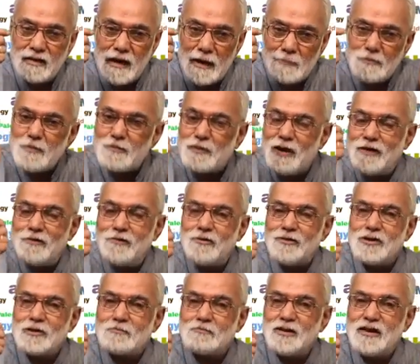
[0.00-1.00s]

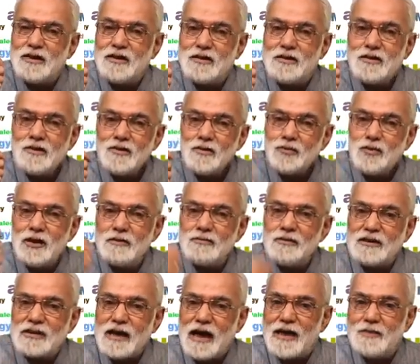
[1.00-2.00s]
Epipaleolithic period, we have
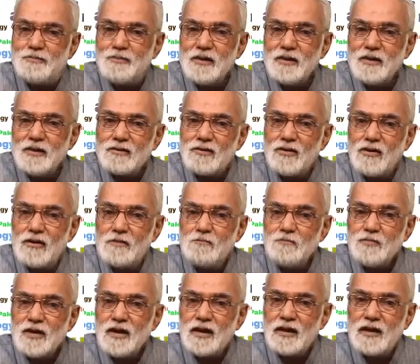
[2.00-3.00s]
a type
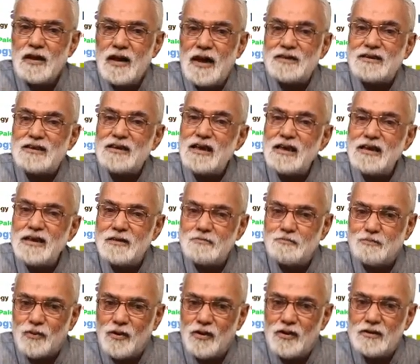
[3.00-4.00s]
called
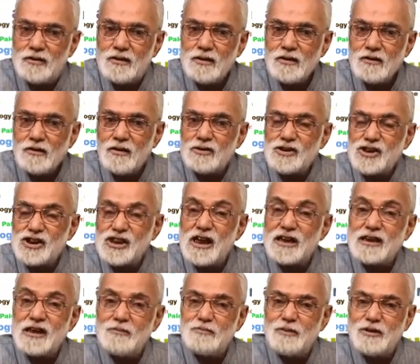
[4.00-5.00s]
Azillion Point or
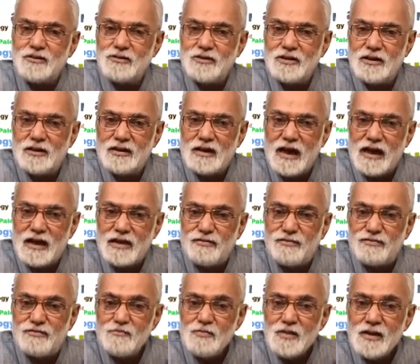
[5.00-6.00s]
shuttle Peronian
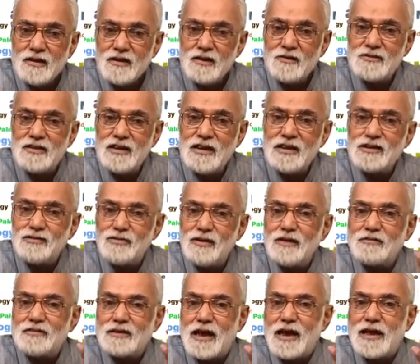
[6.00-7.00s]
knife. Now, these
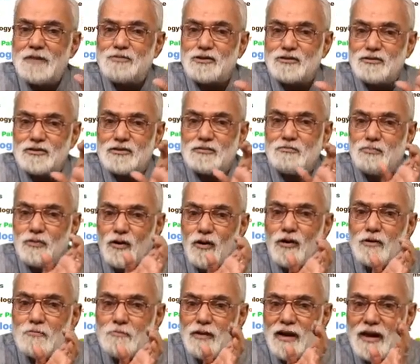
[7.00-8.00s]
were types which
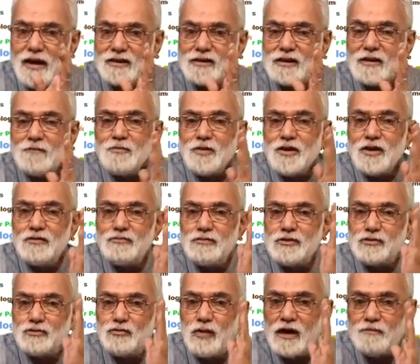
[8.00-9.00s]
broad blades in
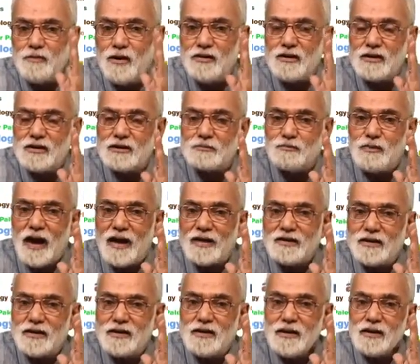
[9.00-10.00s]
which one border is
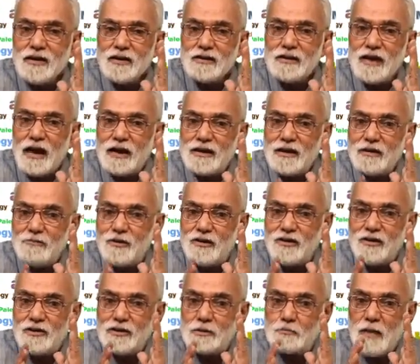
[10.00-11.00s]
blunted, the other
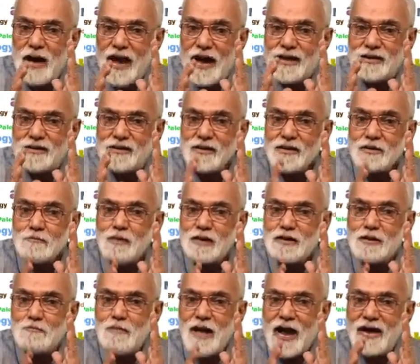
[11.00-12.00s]
border is backed,
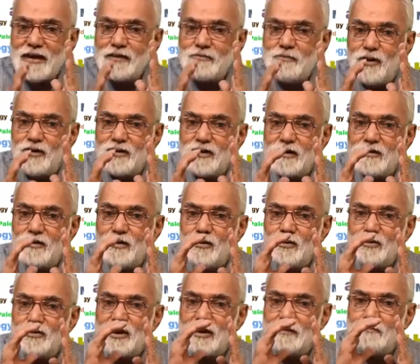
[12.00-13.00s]
but the backed border
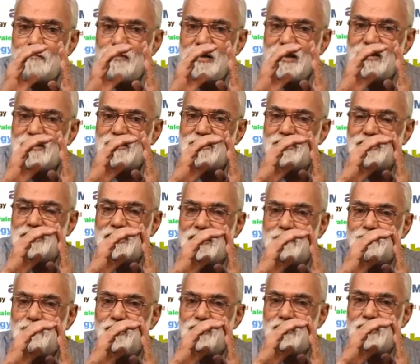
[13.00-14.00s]
goes and meets the
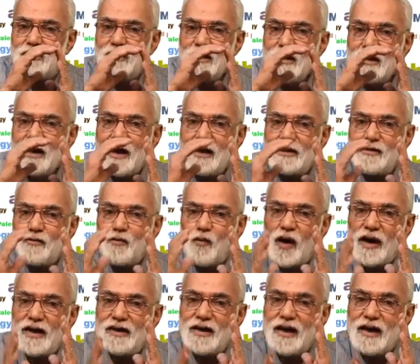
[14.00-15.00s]
sharp border at a
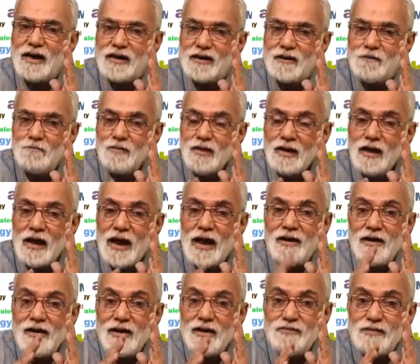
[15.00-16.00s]
wide angle.
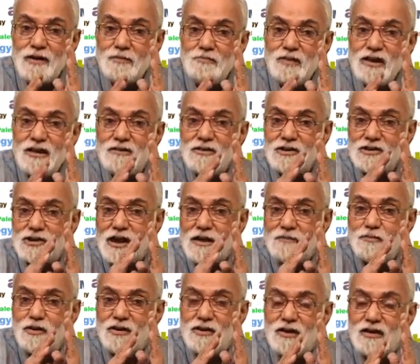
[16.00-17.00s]
And if they meet the
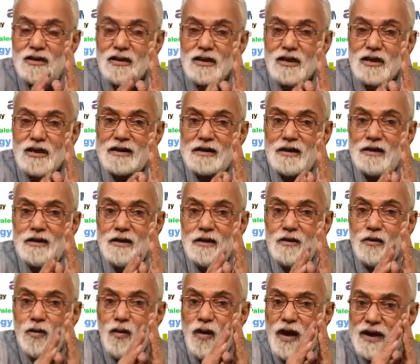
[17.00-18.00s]
sharp border at a
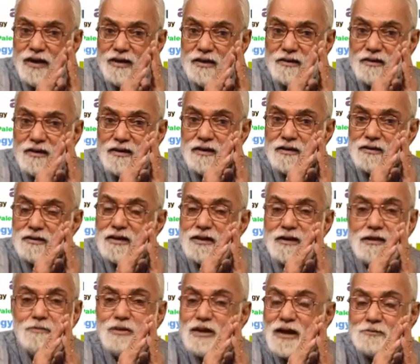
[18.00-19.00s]
low angle, then
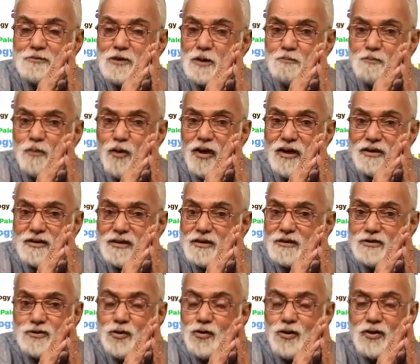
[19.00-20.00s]
it becomes a point.
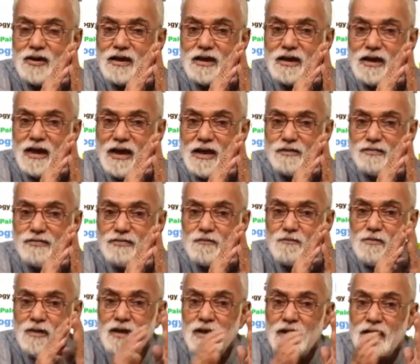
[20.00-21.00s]
It's no longer a knife.
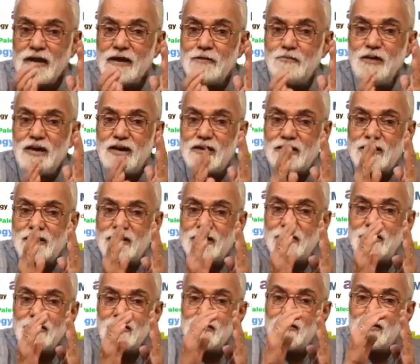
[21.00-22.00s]
It meets
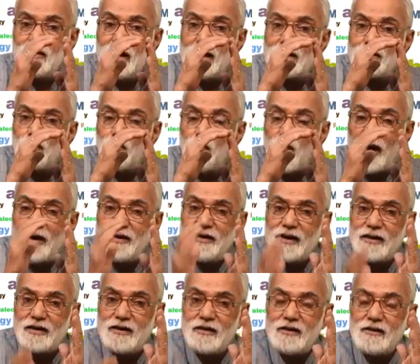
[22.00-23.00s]
it at a wide
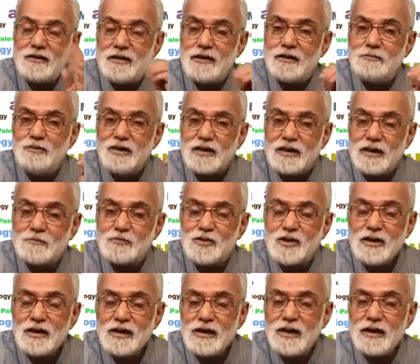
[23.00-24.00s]
angle, it becomes
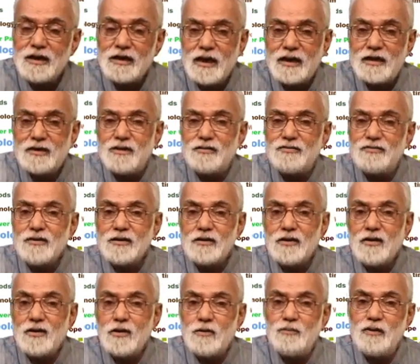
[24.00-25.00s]
a kind of
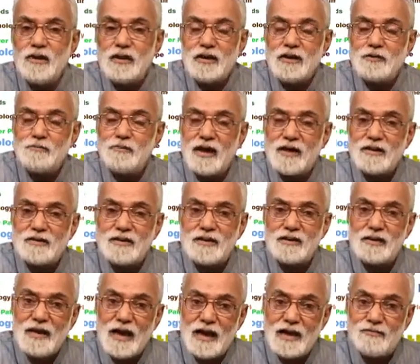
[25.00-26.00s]
obliquely
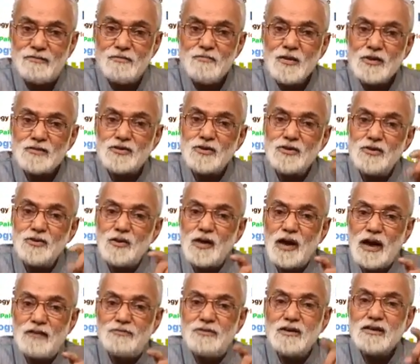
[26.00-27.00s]
blunted knife. So you
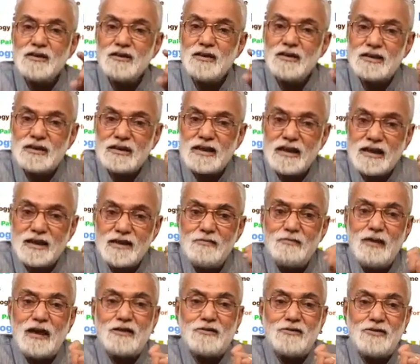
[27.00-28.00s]
have the
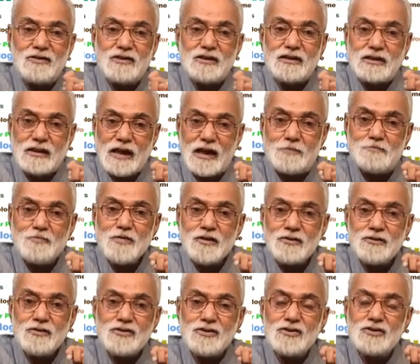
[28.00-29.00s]
second microlithic type,
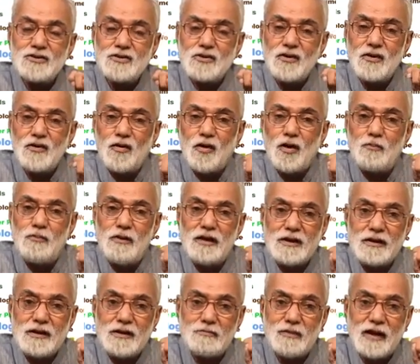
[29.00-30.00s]
which is called
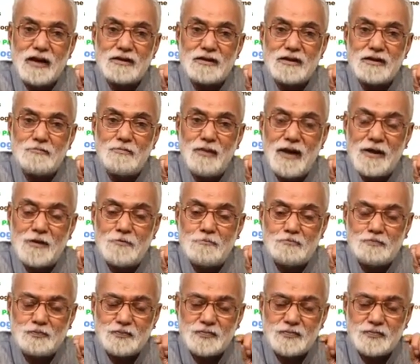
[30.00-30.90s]
obliquely blunted blade.